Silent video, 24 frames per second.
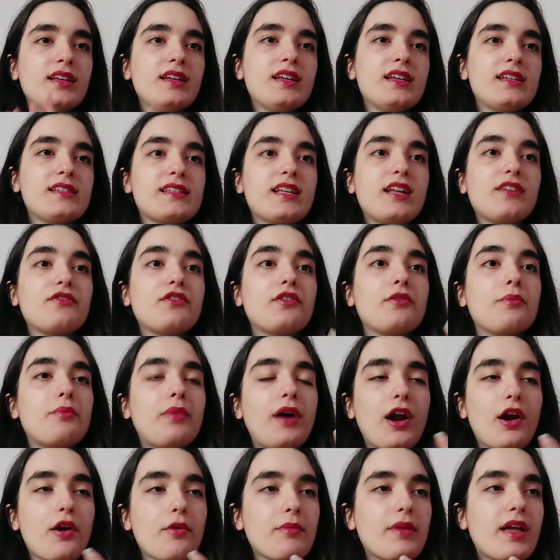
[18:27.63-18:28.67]

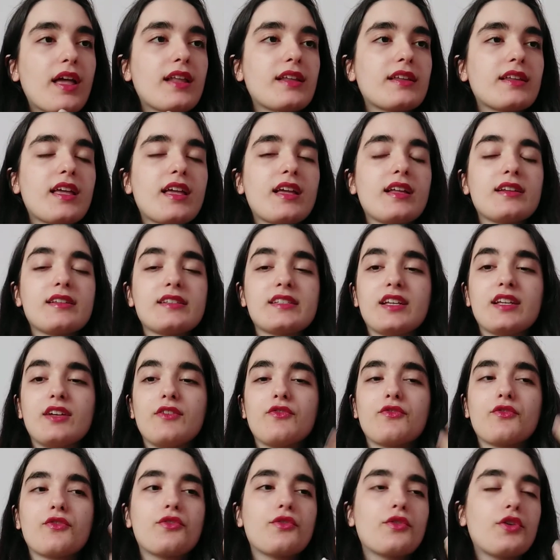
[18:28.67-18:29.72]
self-empowerment and
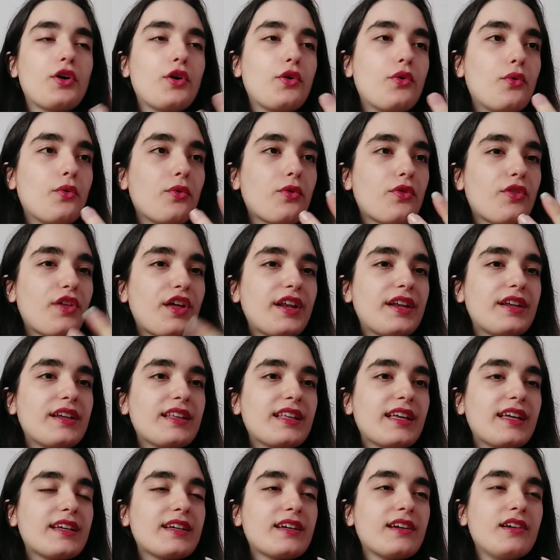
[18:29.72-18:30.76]
self-growth and
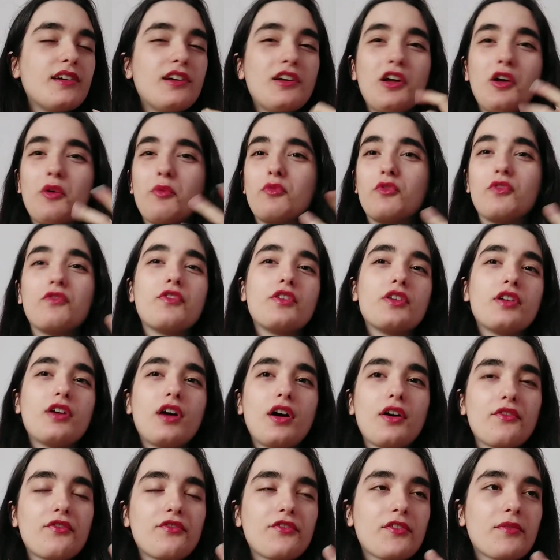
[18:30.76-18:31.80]
like moving
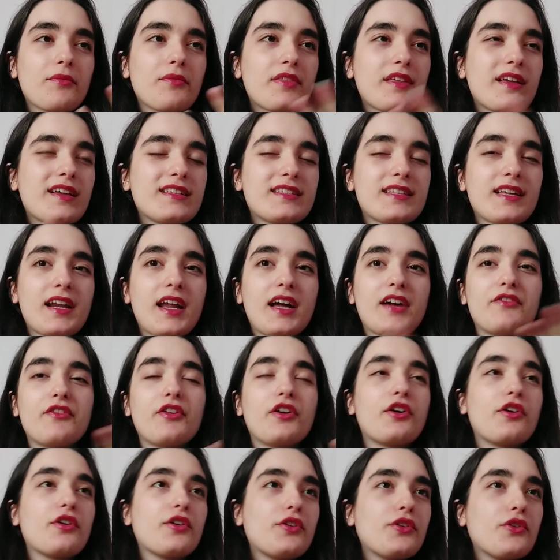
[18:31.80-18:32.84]
on from things that have
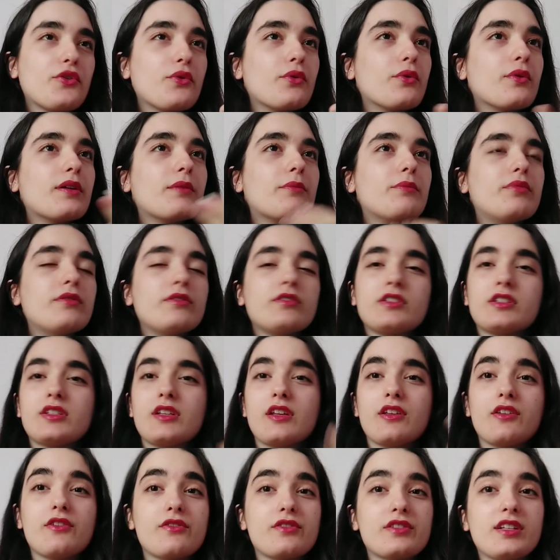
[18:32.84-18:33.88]
hurt you and
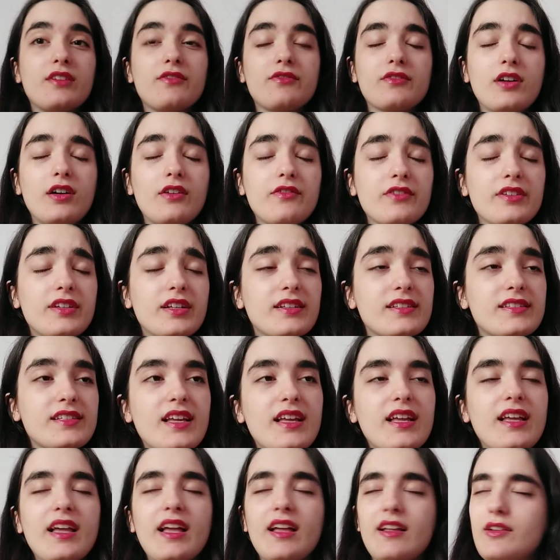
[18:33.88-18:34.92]
boosting your self-confidence.
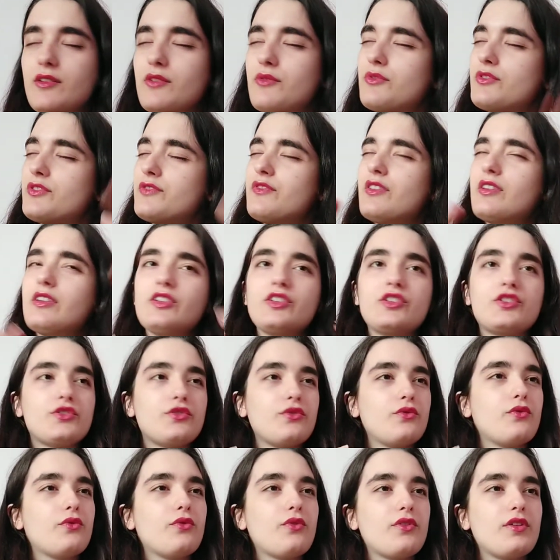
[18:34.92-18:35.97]
And it was very
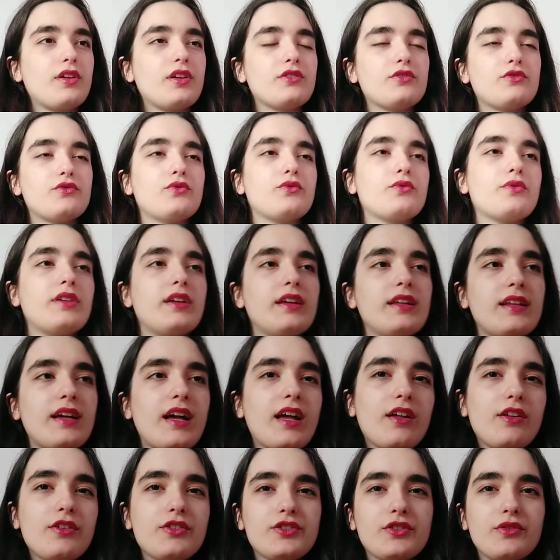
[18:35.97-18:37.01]
soothing to read. I
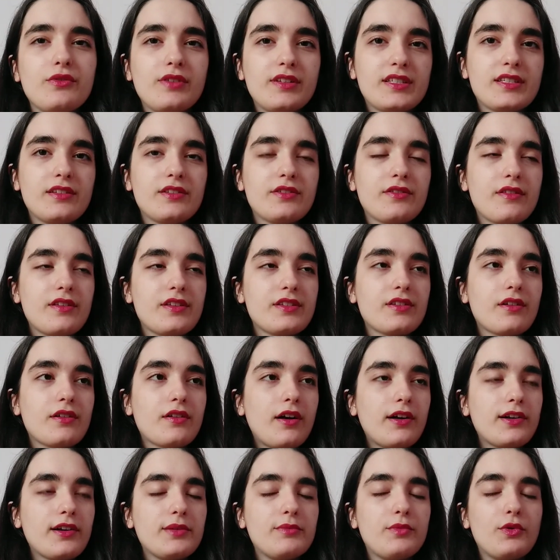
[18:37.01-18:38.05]
also listened to this on
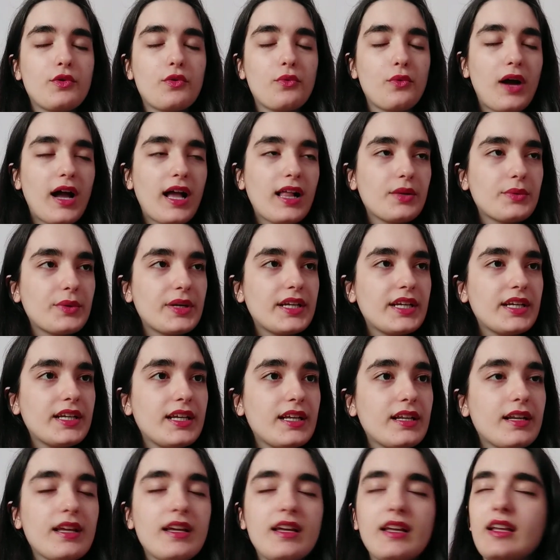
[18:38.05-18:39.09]
audiobook while reading
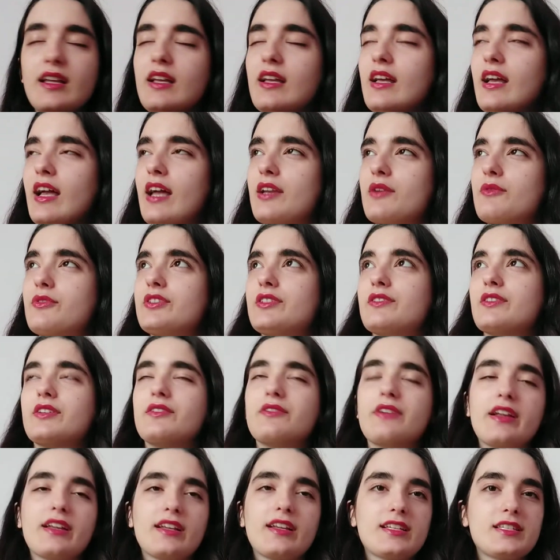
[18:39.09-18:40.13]
it, and it was a
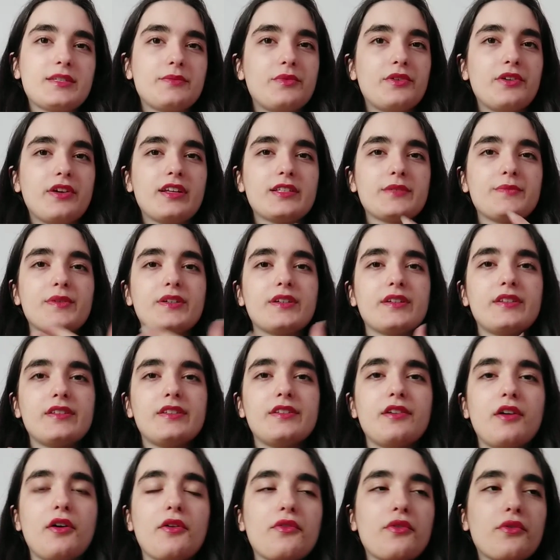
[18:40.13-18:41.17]
great experience because
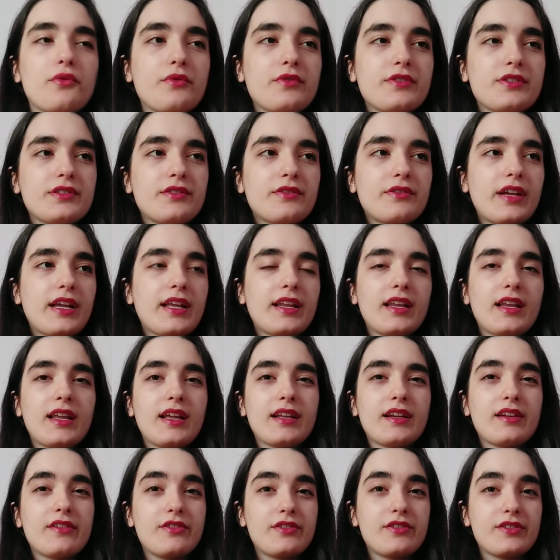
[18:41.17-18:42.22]
the author was narrating
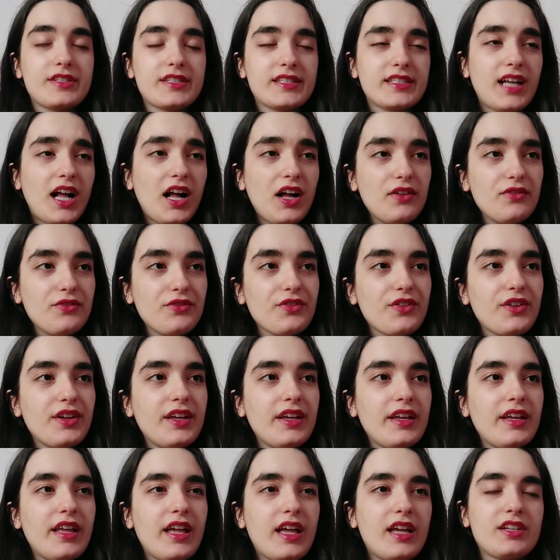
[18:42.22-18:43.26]
it herself,
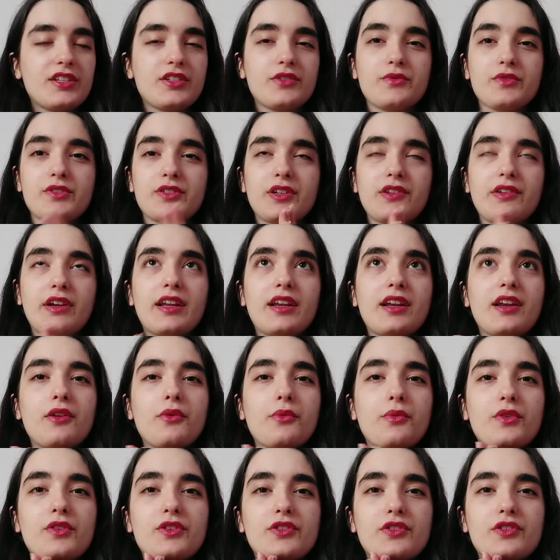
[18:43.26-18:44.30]
and she was narrating
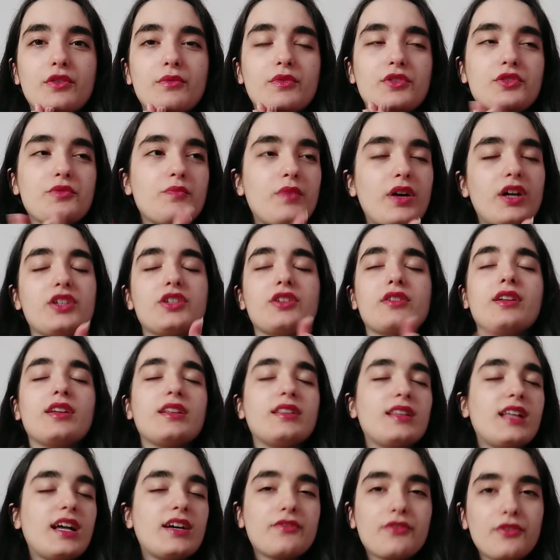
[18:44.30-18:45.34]
it with so much passion and
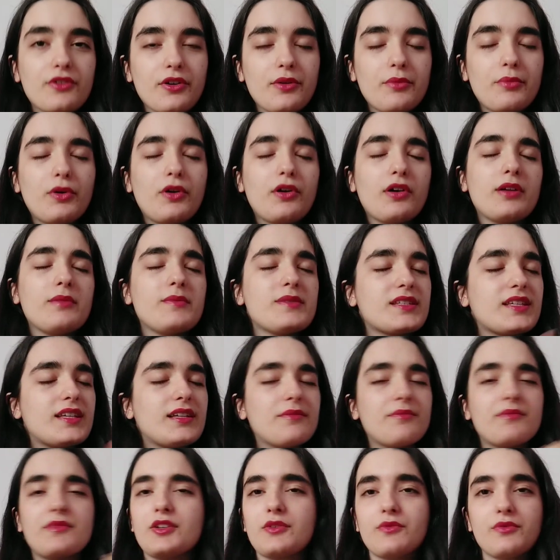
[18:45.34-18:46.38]
love for her poems, and
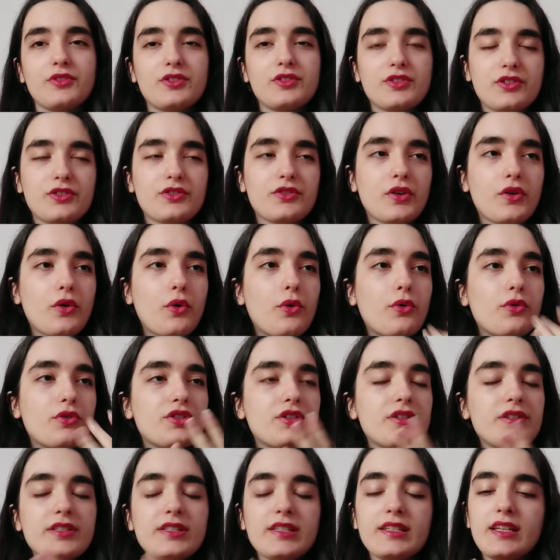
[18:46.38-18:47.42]
it was just
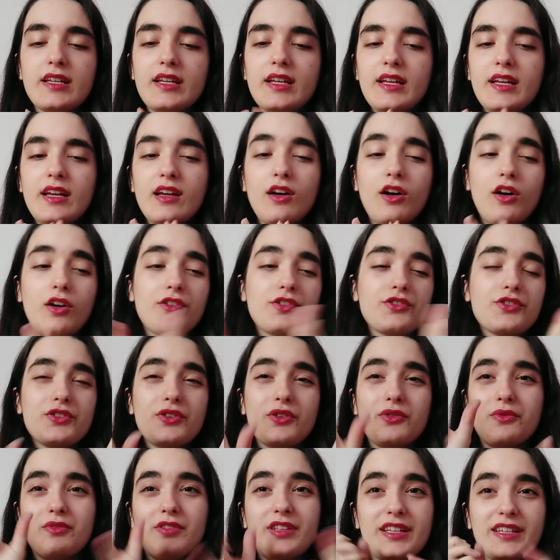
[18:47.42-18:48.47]
gorgeous.
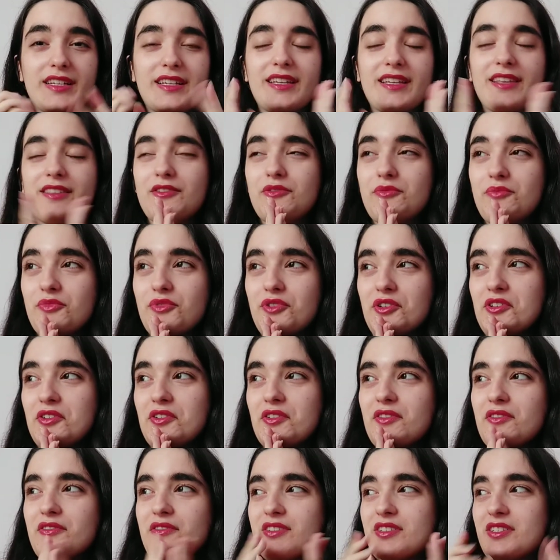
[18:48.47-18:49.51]
Also, like, in the book,
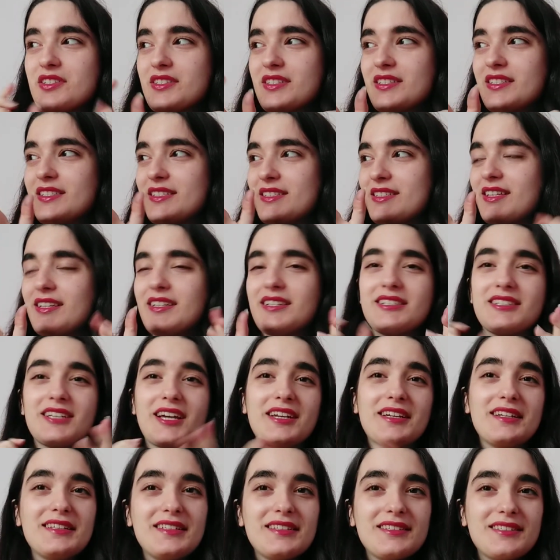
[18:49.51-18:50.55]
they're just these like
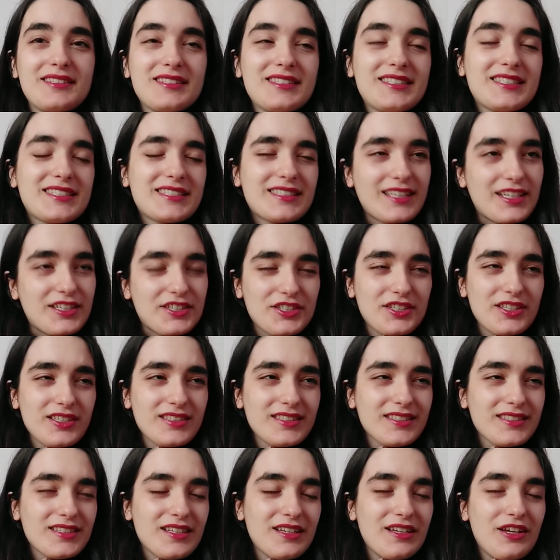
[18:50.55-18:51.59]
tiny little
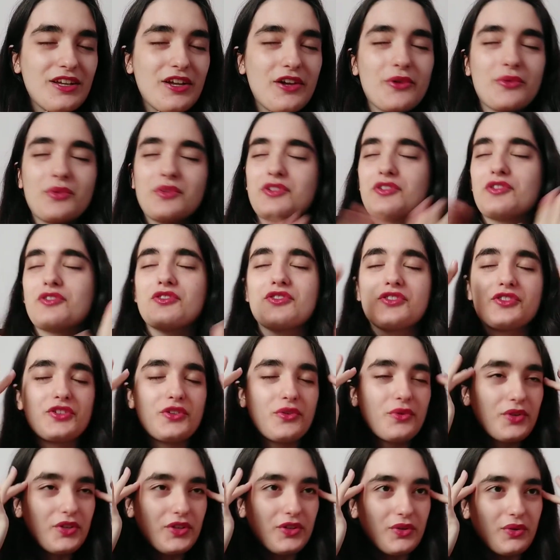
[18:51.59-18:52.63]
sketches, which are
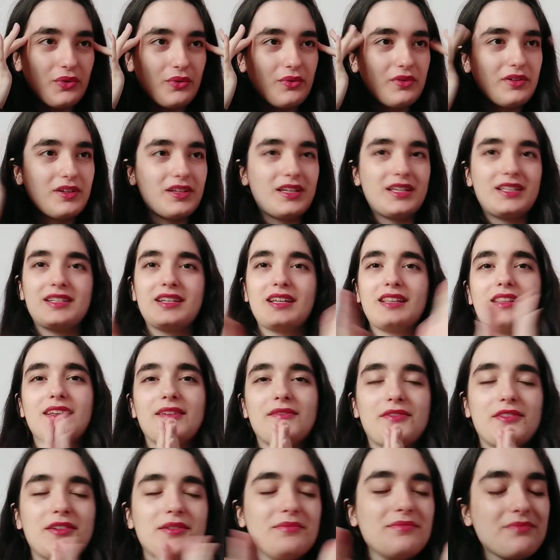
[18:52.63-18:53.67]
so cute, and I love
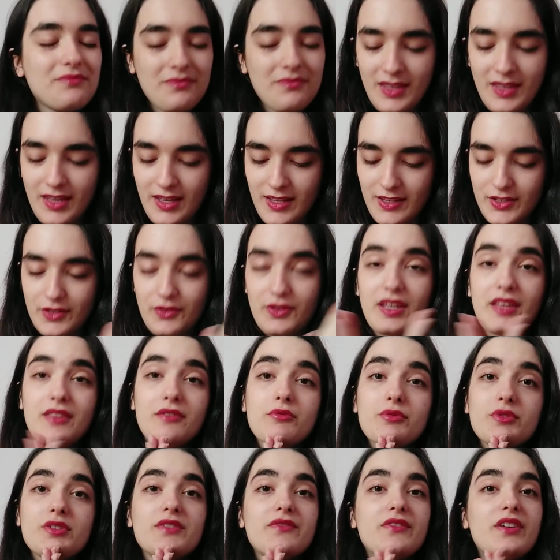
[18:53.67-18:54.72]
them. So yeah,
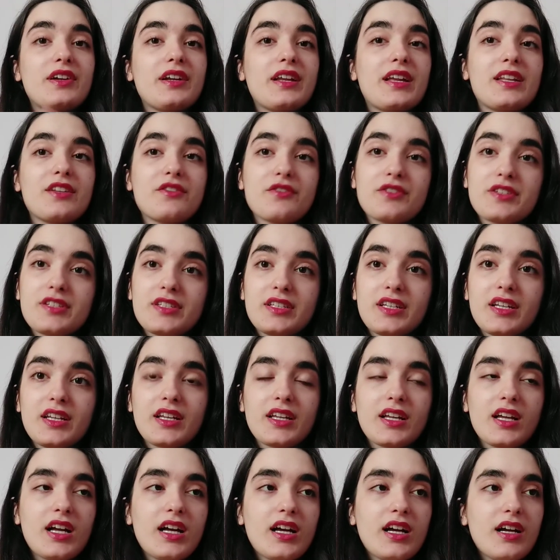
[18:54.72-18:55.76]
this was a very interesting
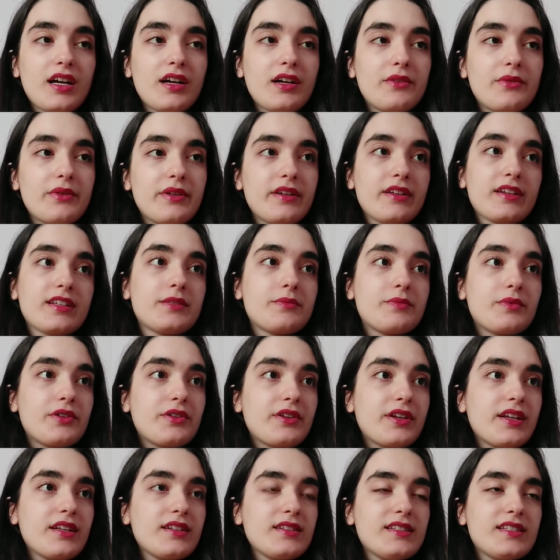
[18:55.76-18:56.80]
reading
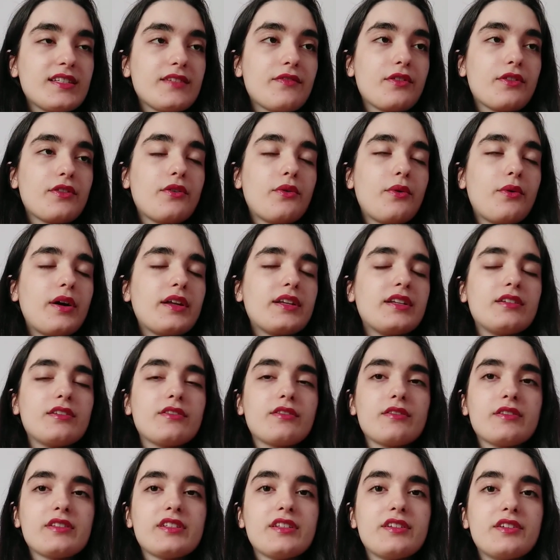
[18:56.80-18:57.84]
experience, even though I didn't
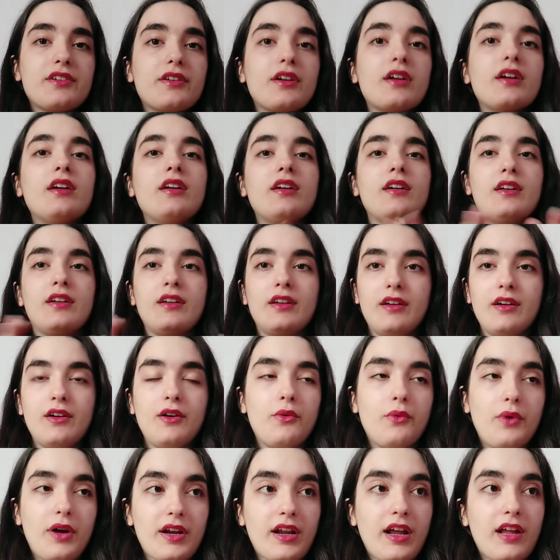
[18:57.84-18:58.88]
consider
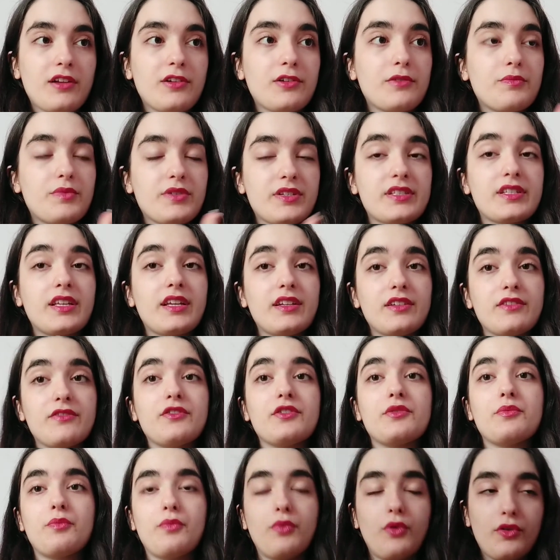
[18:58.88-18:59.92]
100% of
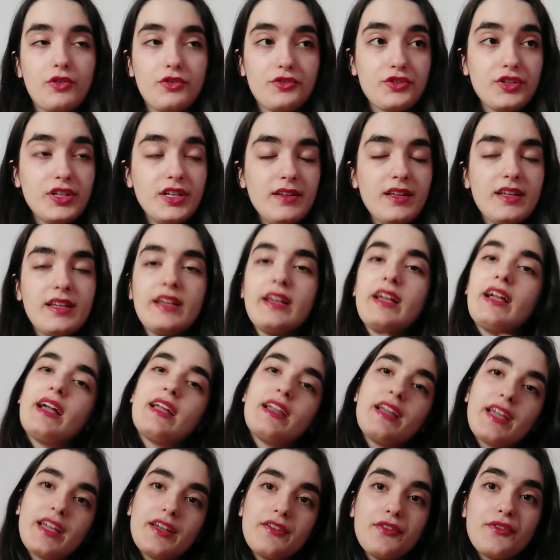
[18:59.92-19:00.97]
it poetry, and
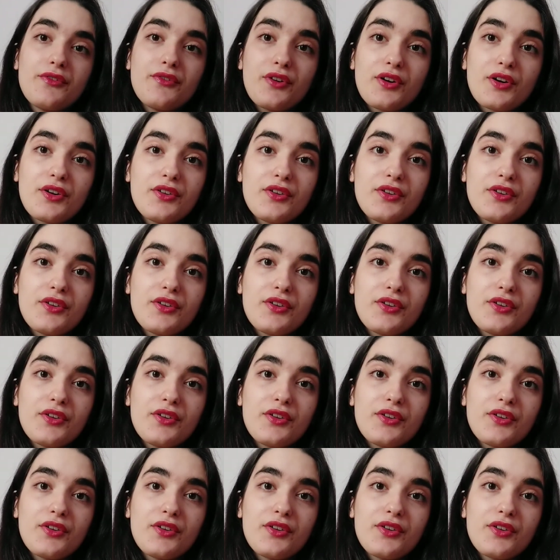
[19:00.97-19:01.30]
I gave it 4